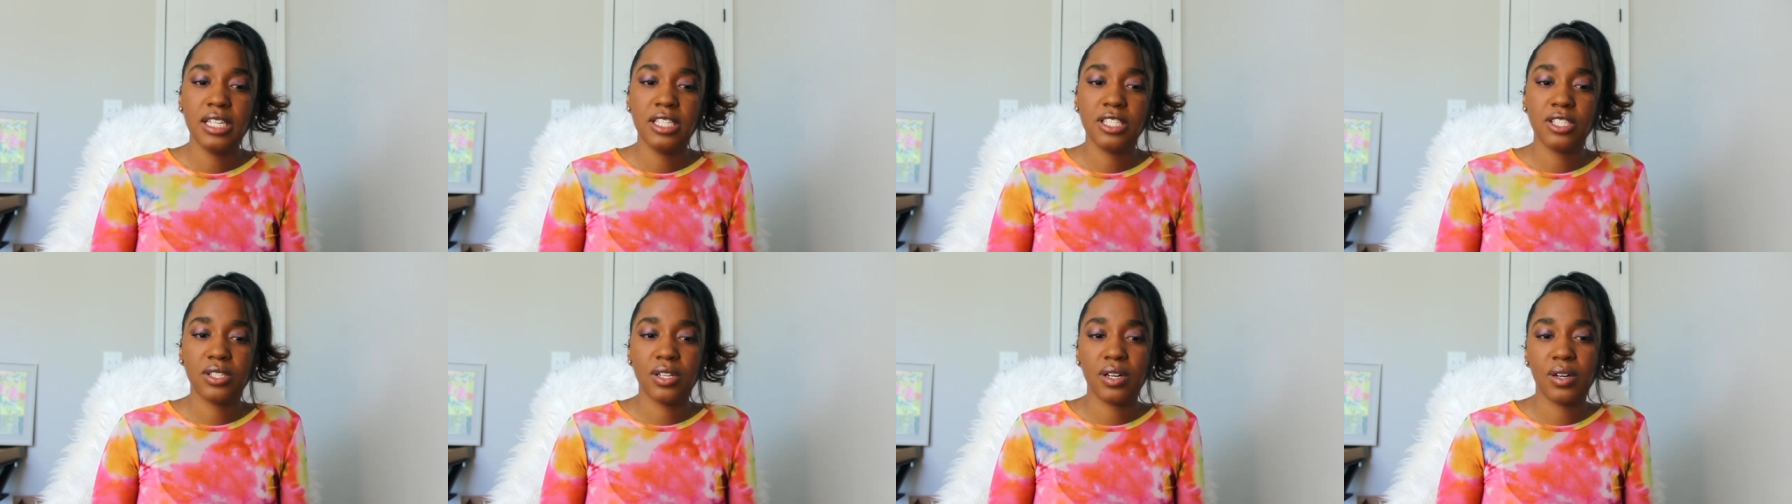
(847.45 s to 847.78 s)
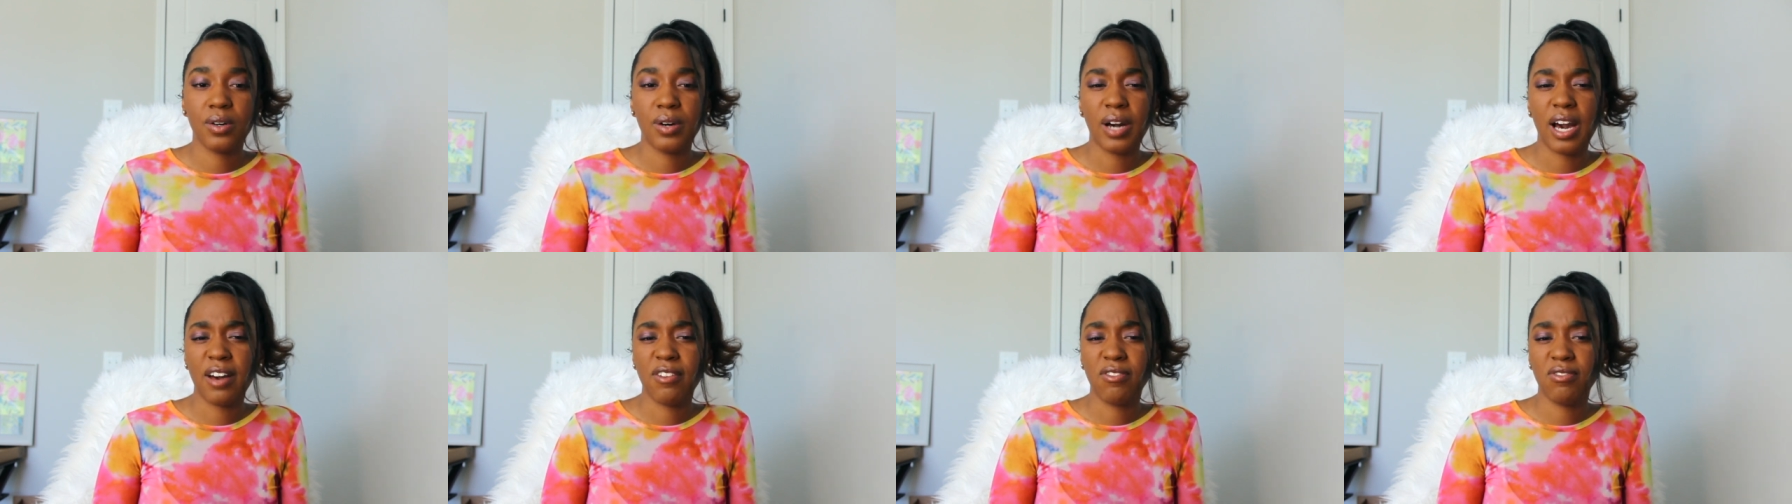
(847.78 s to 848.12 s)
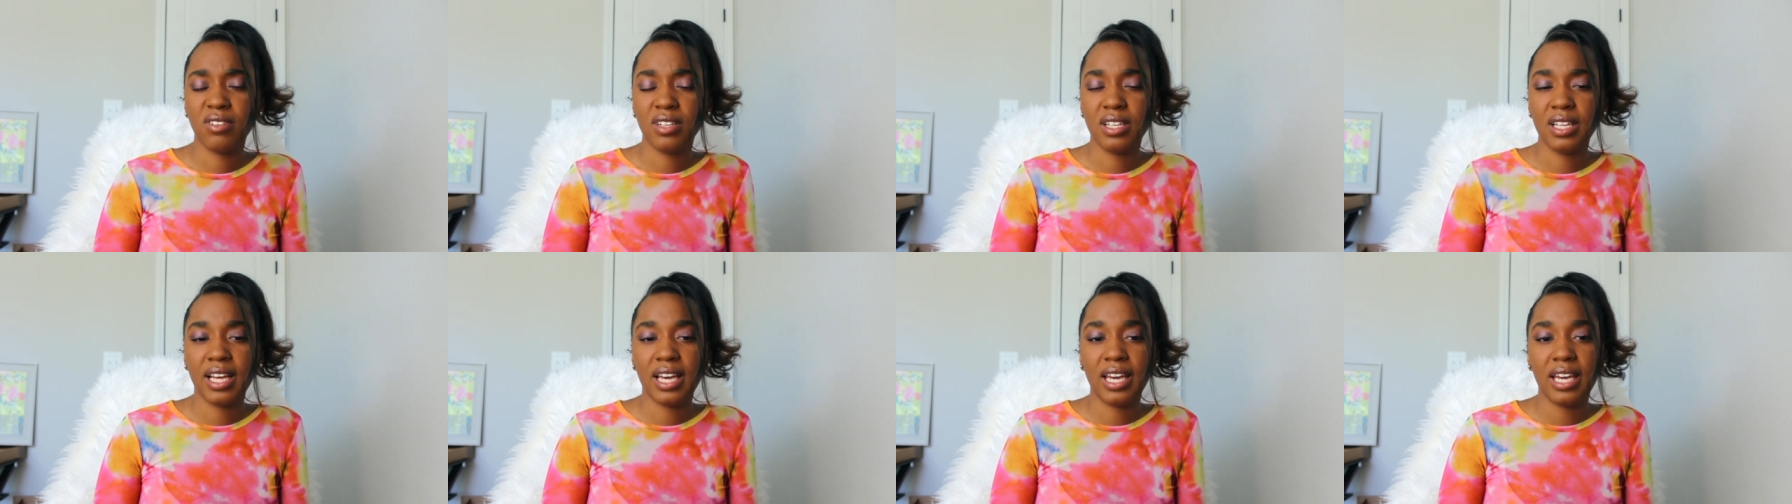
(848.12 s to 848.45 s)
So I
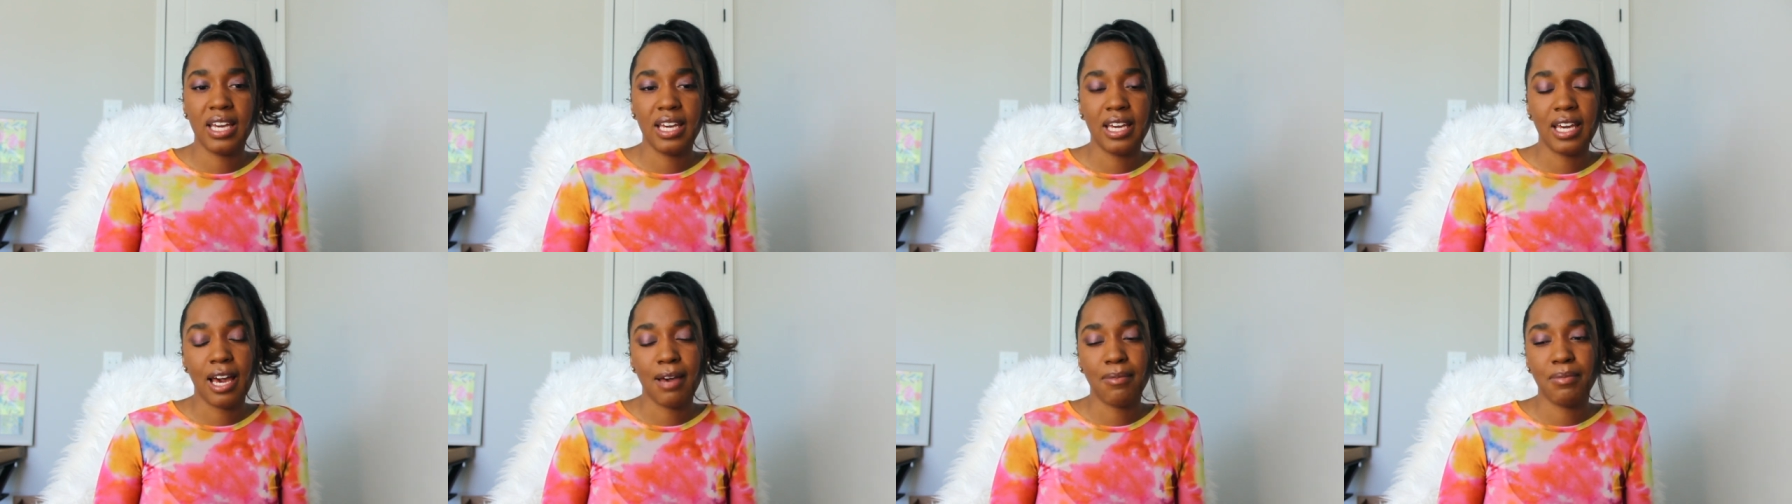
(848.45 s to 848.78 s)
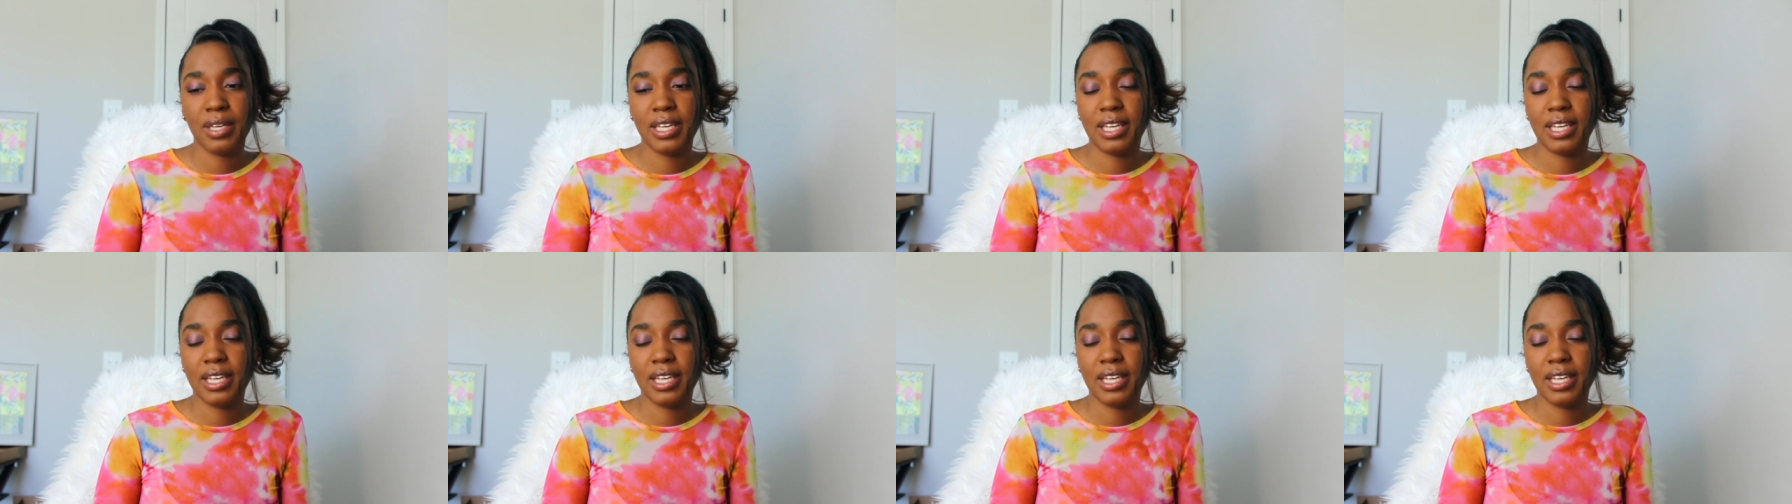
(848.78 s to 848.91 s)
feel like, I